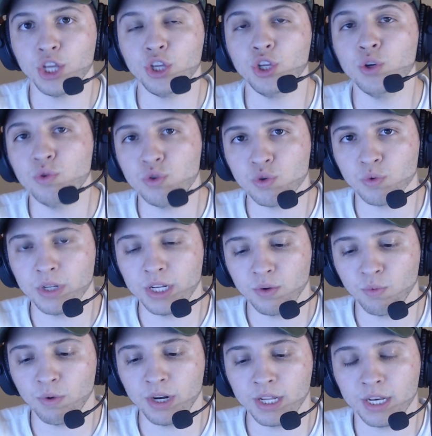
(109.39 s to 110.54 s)
usually
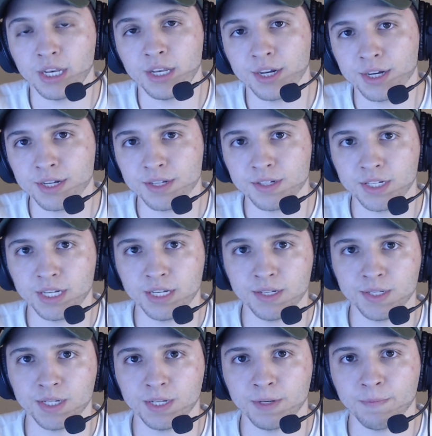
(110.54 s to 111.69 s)
what it does
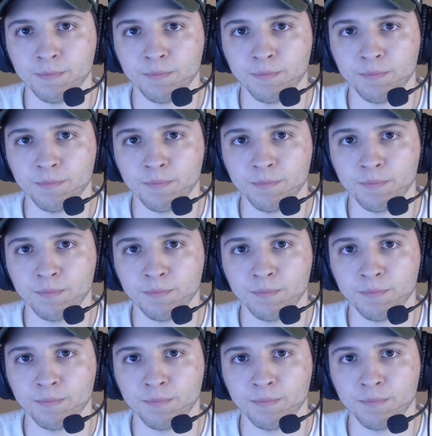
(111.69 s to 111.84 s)
is it